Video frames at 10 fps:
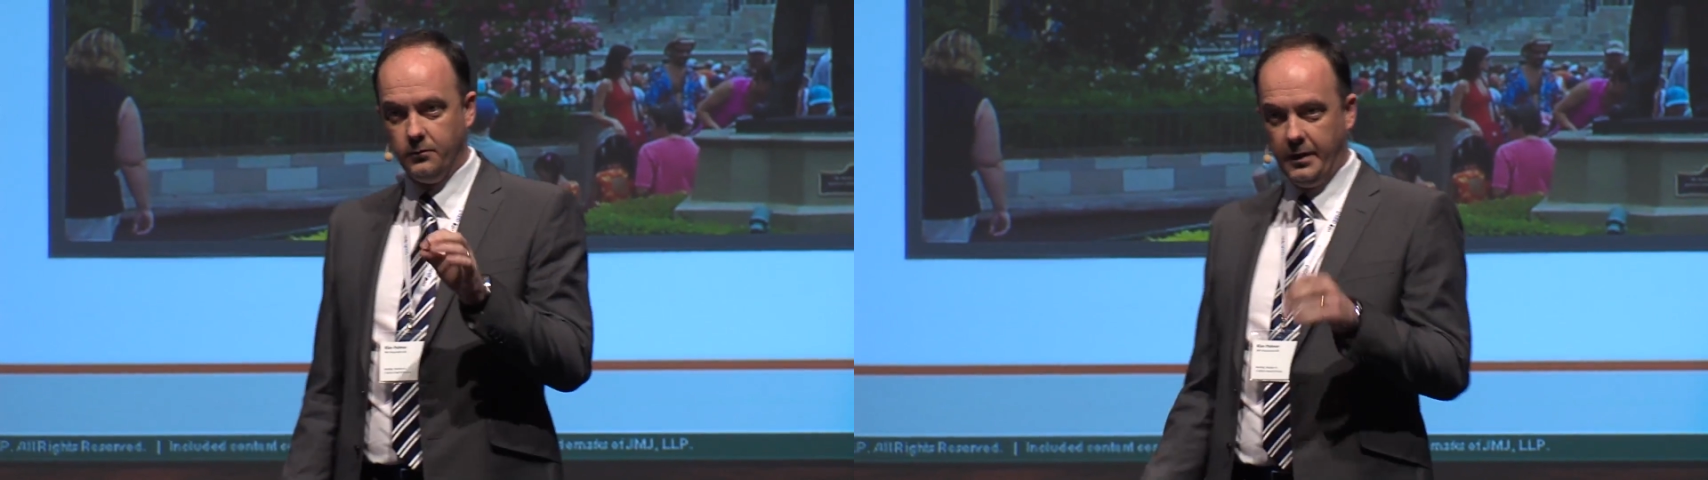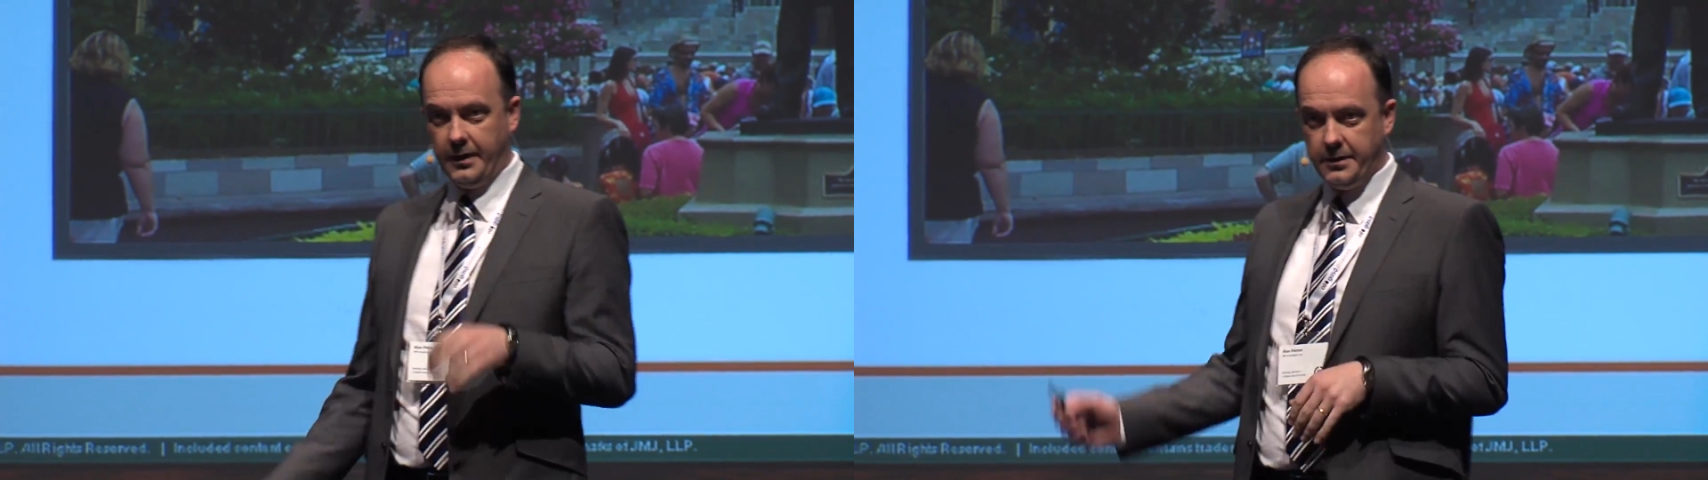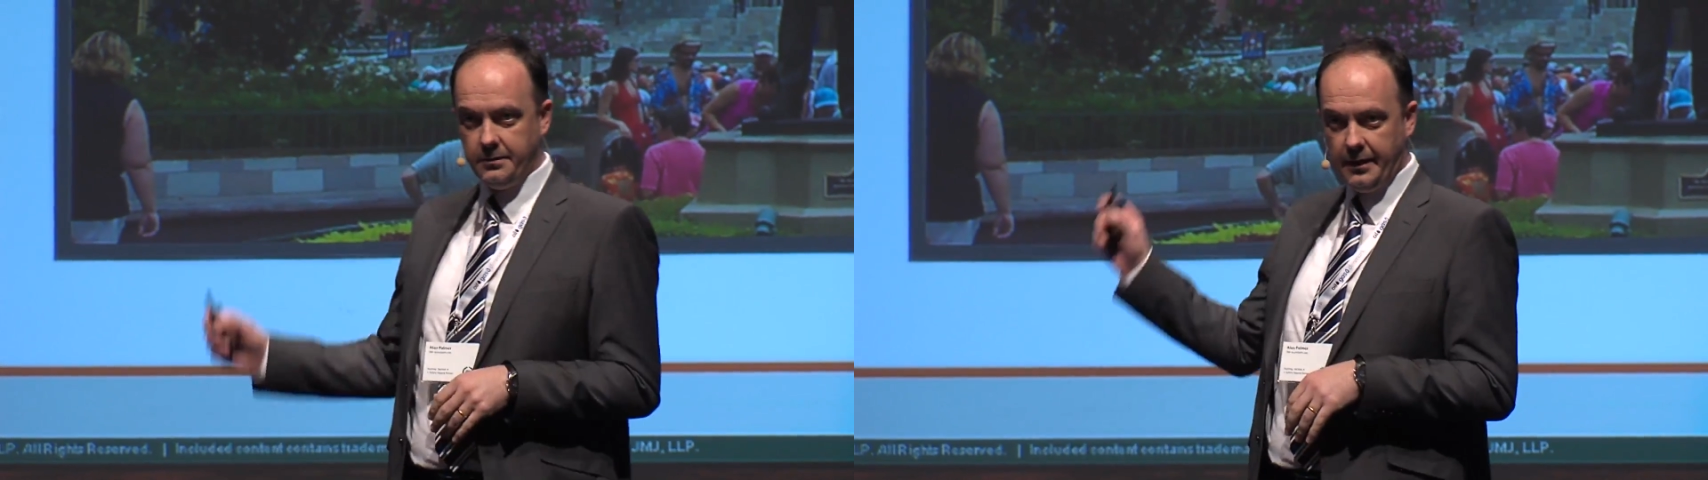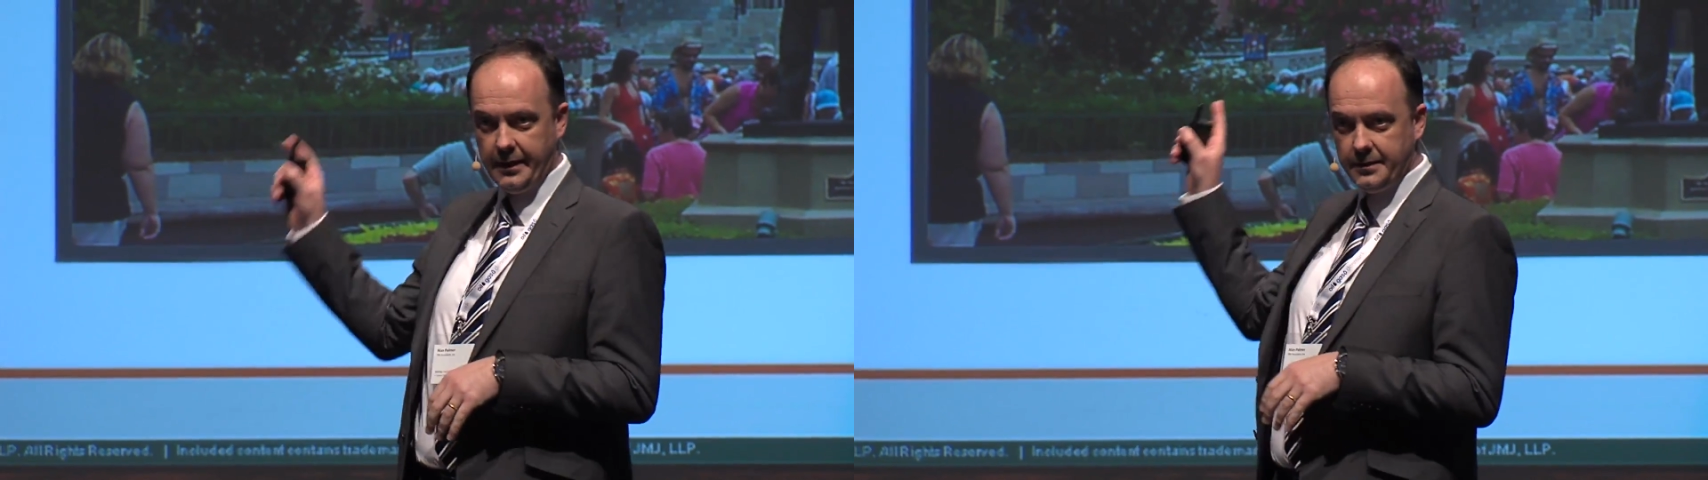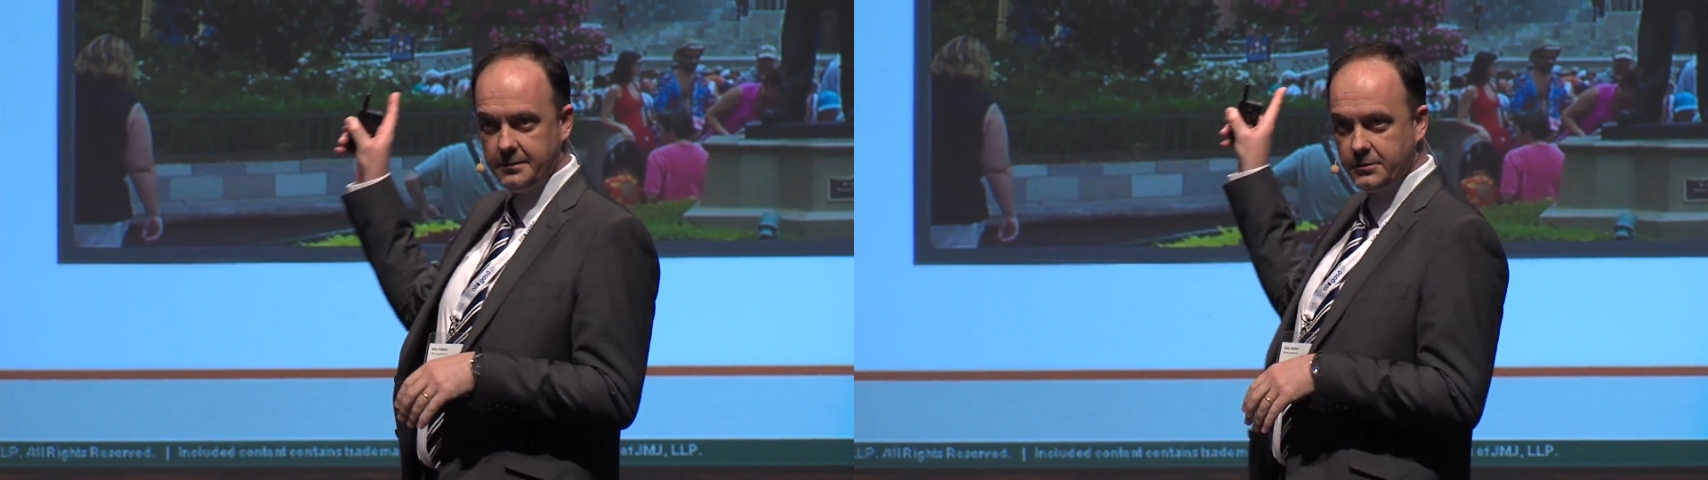where you
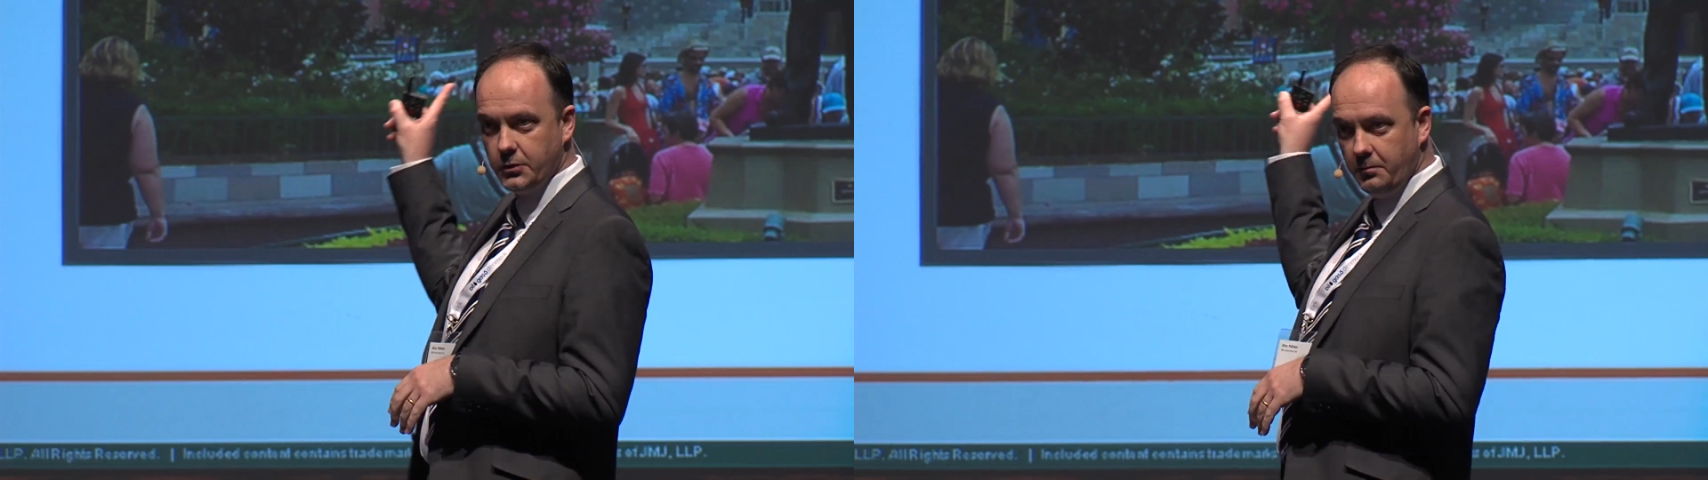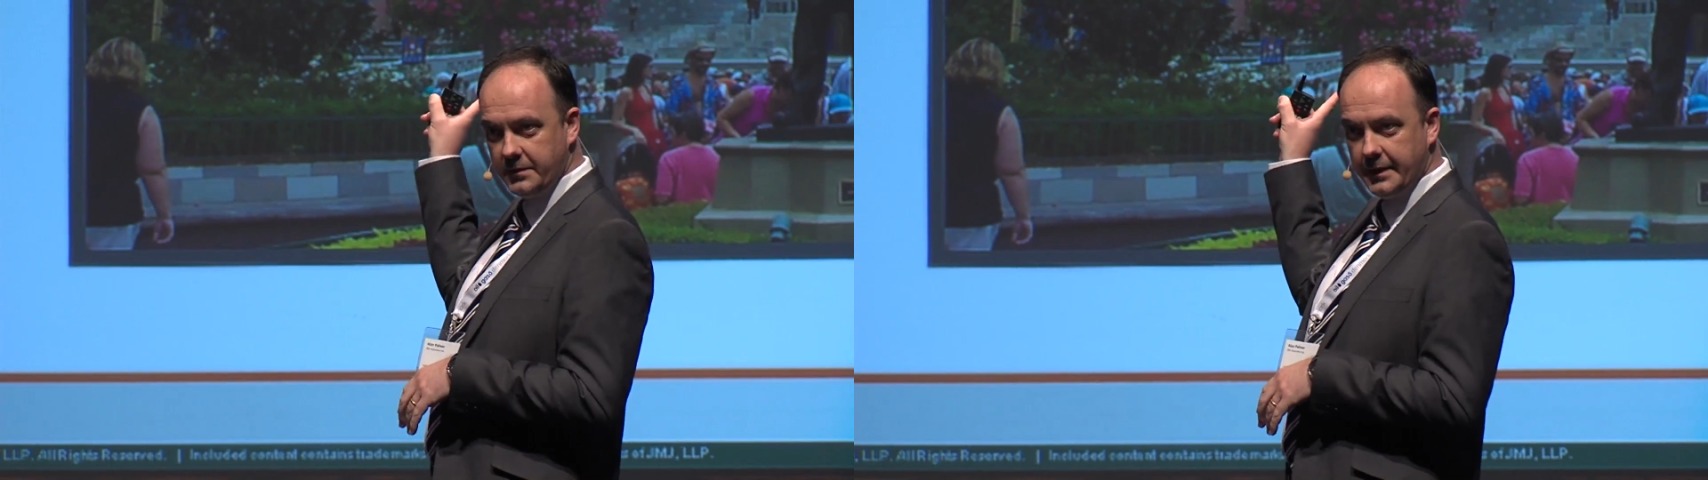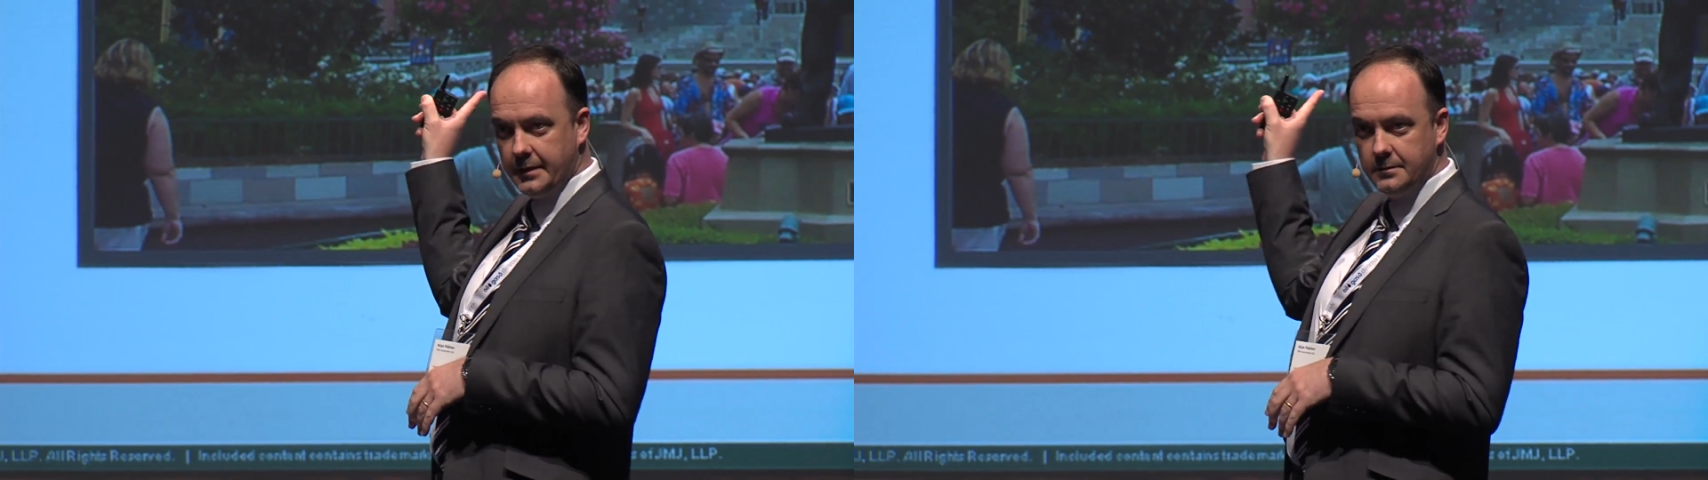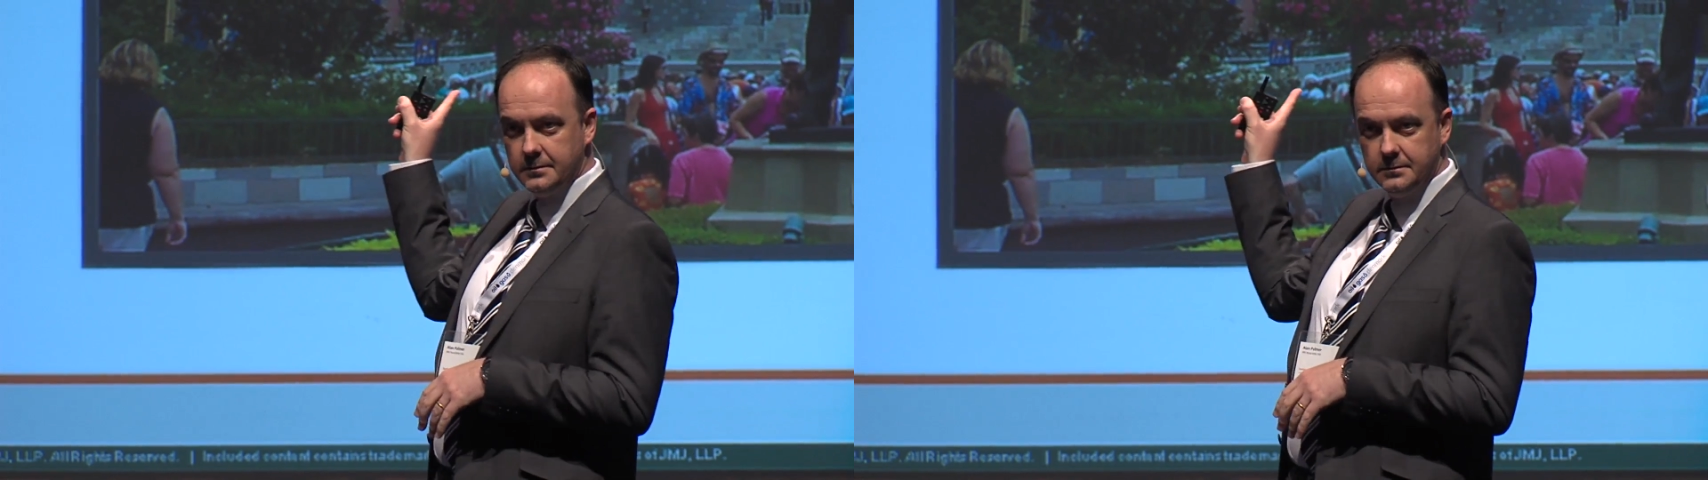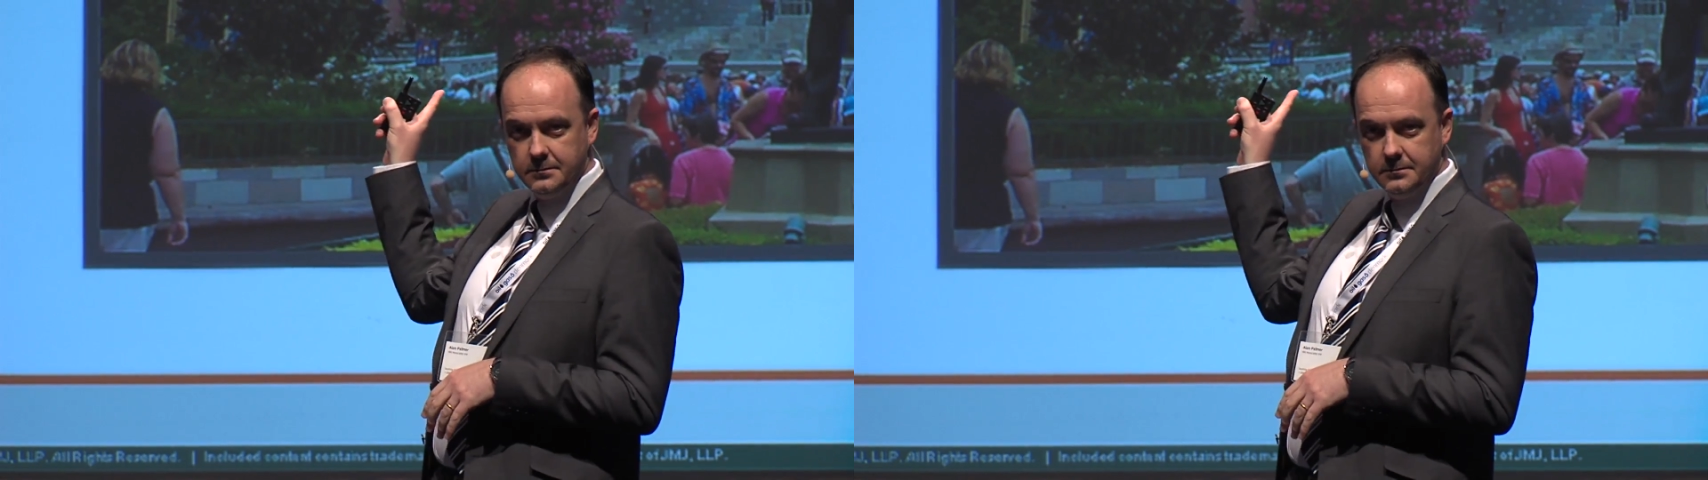had something